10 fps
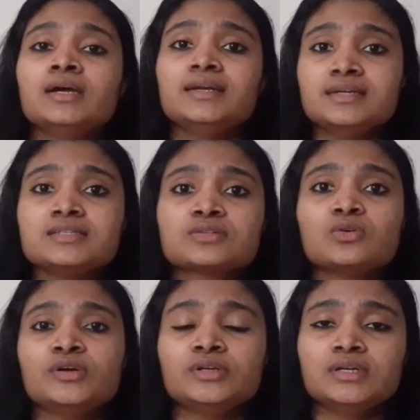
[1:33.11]
It is
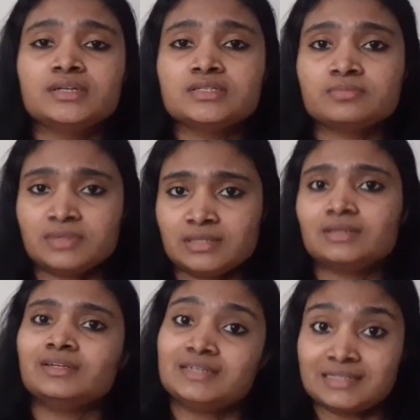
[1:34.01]
going, it is,
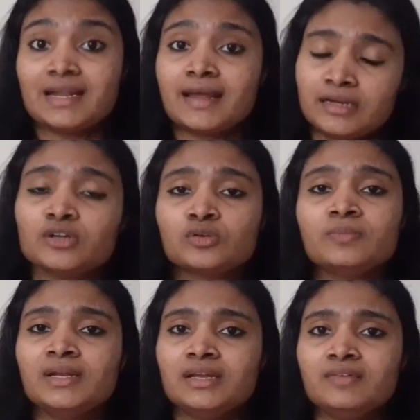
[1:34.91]
it is a direct
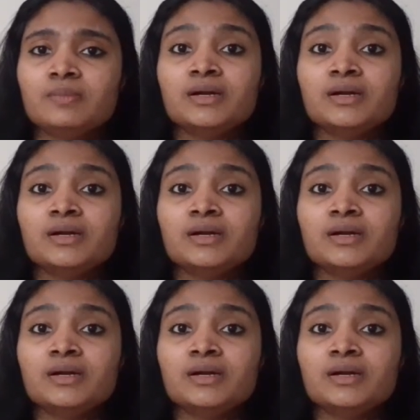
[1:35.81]
recruitment anyway,